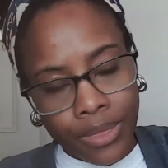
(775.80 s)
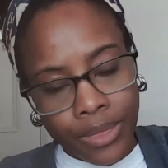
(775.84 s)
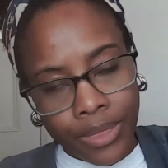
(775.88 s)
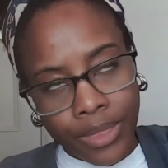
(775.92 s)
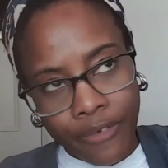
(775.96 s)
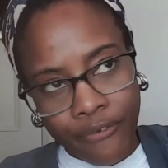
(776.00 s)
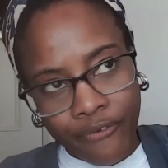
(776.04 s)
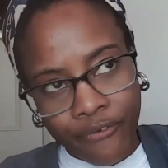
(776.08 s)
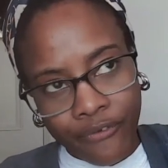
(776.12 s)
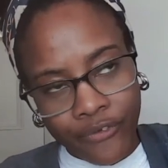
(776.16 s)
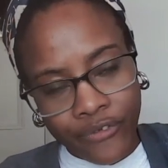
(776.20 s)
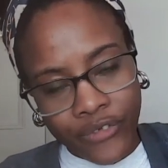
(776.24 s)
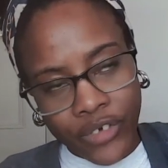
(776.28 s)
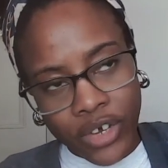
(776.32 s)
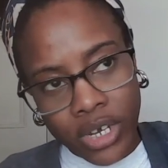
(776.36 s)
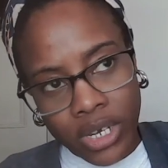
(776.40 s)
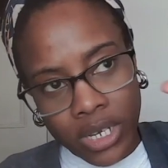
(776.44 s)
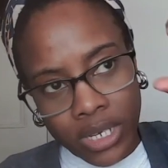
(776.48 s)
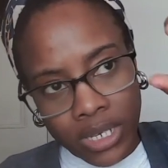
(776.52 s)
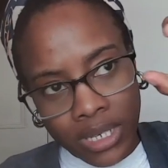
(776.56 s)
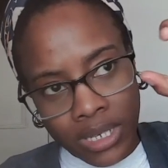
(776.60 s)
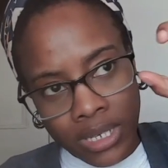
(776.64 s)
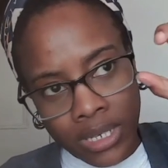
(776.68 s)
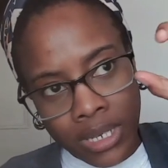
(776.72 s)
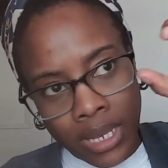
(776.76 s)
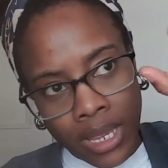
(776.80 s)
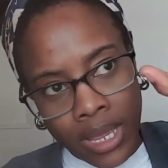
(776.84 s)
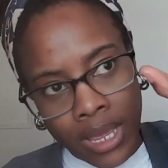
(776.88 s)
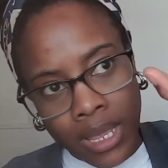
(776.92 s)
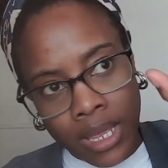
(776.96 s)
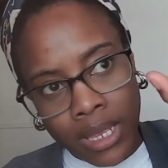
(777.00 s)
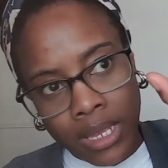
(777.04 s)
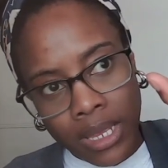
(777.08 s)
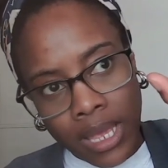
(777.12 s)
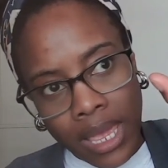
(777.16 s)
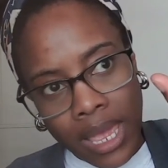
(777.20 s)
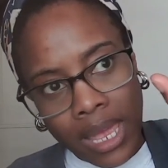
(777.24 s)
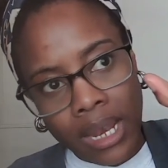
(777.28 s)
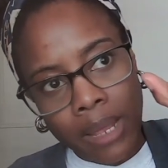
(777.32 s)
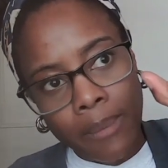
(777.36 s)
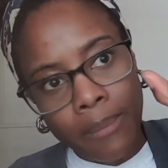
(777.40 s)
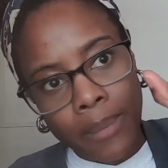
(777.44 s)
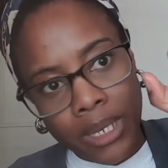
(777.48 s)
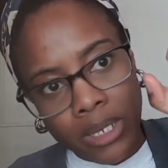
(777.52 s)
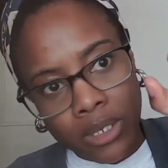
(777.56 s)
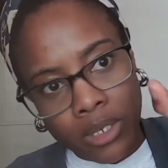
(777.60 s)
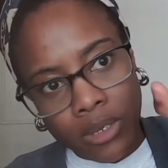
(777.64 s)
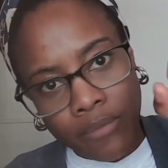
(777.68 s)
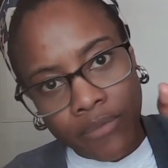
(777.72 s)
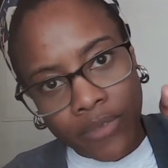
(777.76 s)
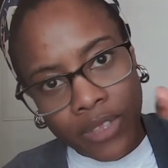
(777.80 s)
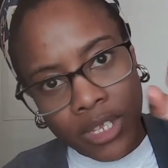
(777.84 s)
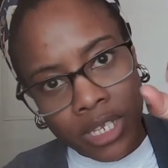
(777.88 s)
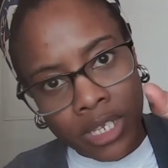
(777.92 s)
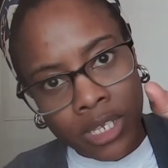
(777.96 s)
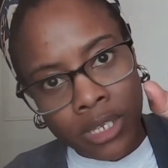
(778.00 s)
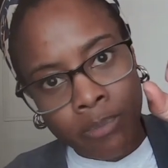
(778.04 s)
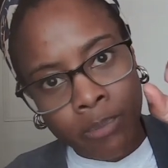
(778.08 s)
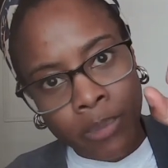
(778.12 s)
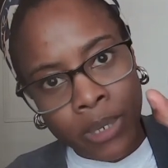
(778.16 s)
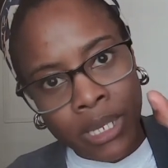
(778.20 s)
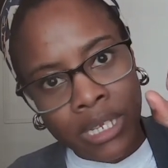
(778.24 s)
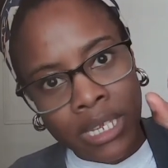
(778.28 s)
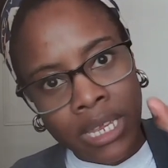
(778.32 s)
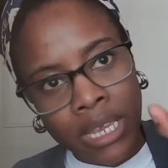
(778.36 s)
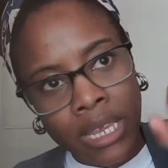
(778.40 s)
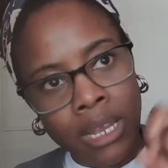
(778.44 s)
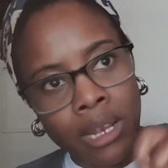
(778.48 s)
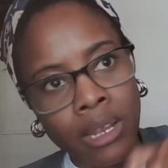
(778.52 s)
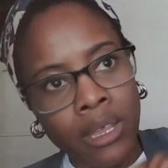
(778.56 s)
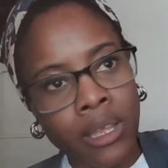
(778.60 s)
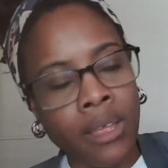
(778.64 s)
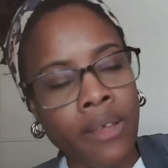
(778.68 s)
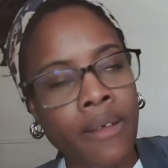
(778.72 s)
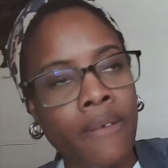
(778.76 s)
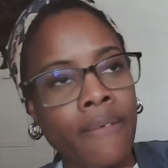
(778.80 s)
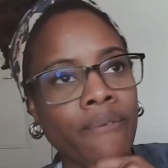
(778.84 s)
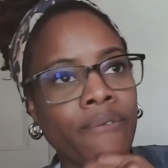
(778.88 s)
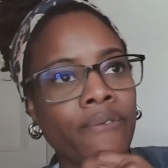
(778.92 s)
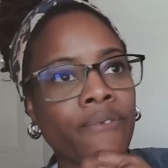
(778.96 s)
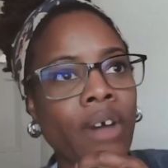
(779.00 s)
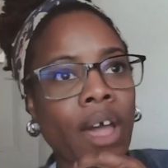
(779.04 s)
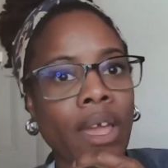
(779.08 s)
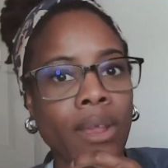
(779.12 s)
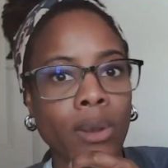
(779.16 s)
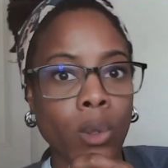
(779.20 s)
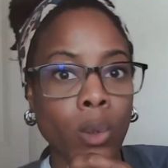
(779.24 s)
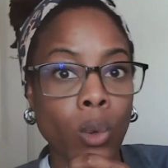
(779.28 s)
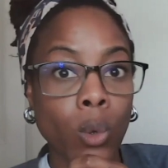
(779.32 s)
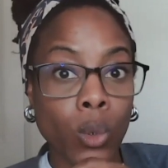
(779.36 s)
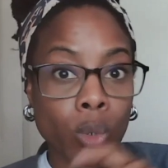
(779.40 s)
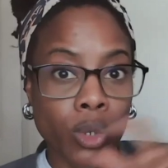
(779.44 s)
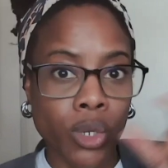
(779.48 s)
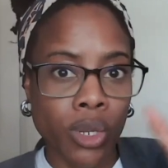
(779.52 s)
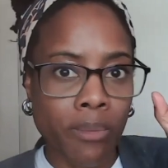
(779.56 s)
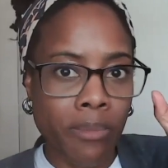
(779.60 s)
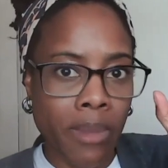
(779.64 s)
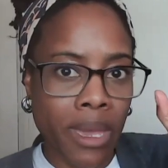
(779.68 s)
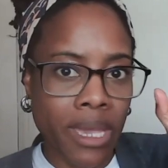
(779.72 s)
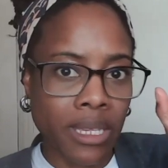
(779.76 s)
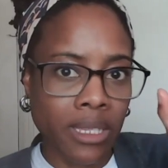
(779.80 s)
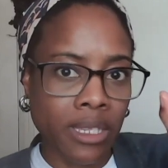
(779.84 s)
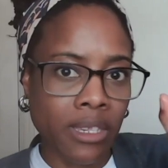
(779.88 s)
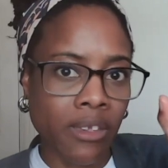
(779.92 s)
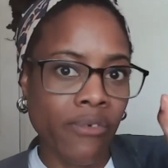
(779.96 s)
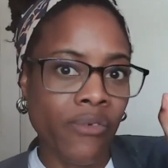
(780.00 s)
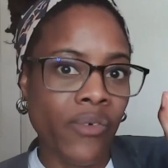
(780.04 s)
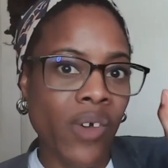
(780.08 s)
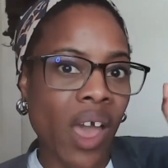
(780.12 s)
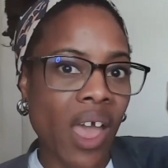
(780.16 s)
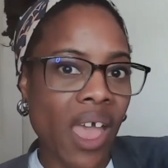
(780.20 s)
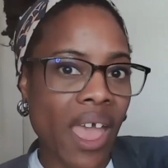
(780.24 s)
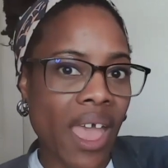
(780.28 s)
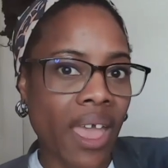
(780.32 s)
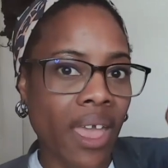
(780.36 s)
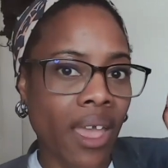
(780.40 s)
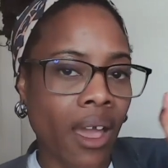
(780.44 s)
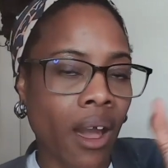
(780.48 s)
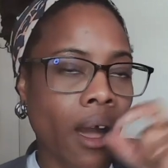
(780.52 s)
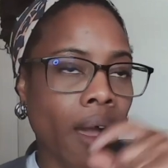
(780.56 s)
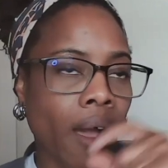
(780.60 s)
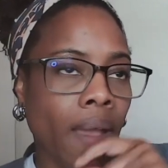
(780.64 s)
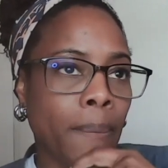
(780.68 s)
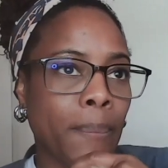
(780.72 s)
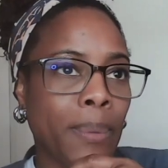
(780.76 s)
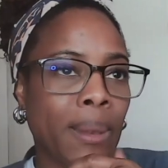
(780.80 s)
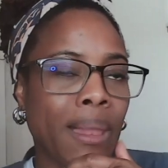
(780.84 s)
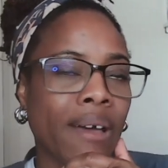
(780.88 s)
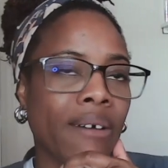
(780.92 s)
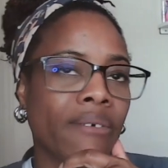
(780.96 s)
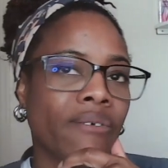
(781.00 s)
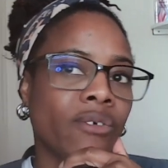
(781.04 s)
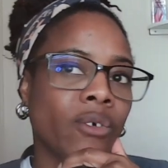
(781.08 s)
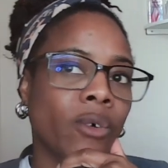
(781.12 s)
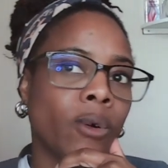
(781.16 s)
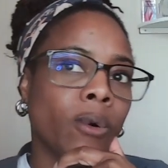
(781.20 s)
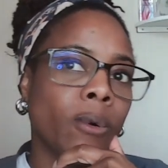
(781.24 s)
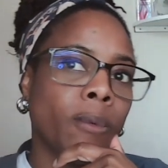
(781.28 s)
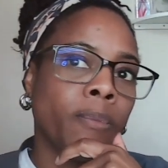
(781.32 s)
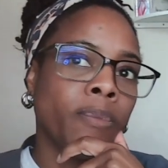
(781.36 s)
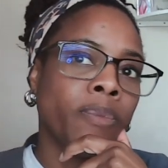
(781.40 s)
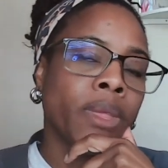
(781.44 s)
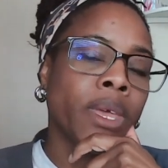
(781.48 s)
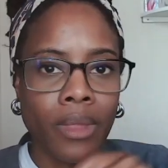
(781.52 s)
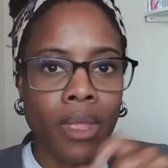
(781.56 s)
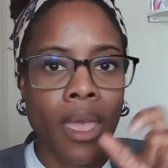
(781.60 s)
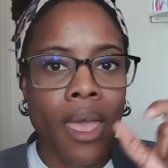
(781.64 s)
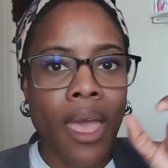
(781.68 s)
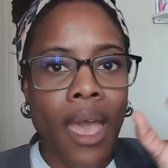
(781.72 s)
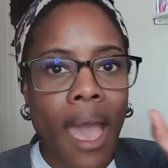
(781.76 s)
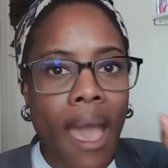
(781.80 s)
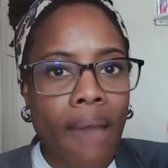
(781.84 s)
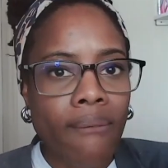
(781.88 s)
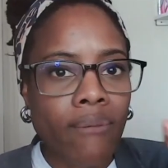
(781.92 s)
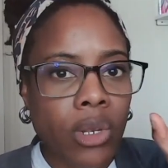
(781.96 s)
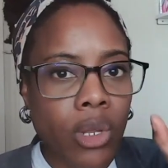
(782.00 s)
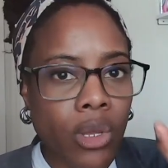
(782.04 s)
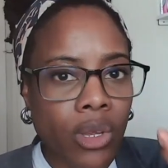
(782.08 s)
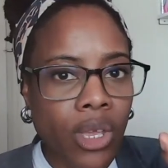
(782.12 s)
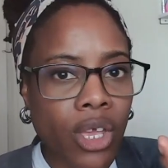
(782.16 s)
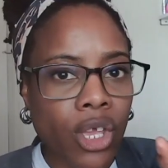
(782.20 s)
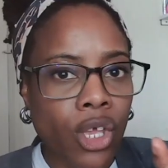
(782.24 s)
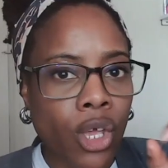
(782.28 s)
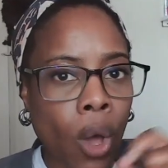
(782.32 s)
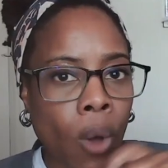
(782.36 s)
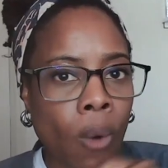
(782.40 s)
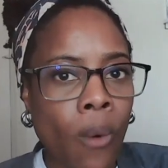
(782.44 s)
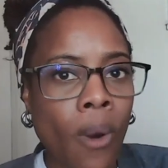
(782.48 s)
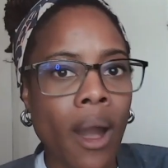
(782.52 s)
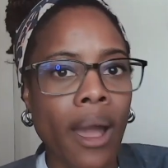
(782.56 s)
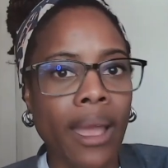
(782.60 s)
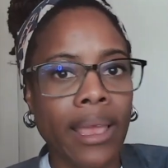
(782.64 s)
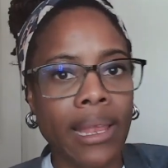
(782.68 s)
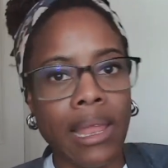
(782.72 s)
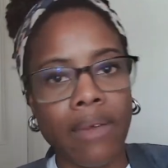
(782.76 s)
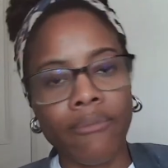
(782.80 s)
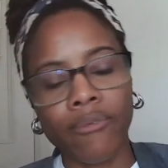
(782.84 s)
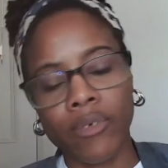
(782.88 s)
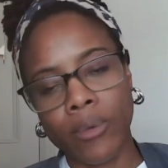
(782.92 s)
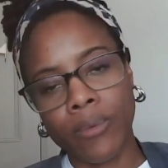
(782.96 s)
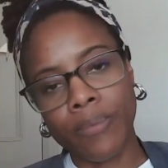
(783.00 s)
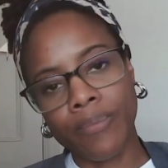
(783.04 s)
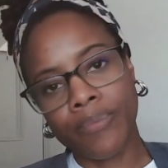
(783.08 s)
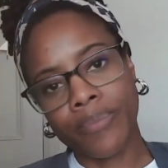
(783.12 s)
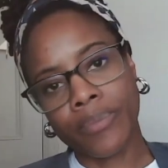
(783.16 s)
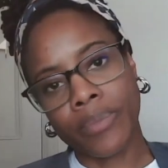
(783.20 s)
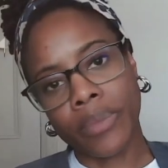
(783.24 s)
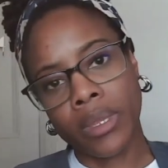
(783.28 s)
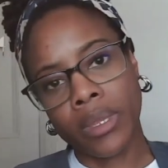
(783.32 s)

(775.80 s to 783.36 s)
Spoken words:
The first element of this particular final automative AI platform, have a look at Go High Level.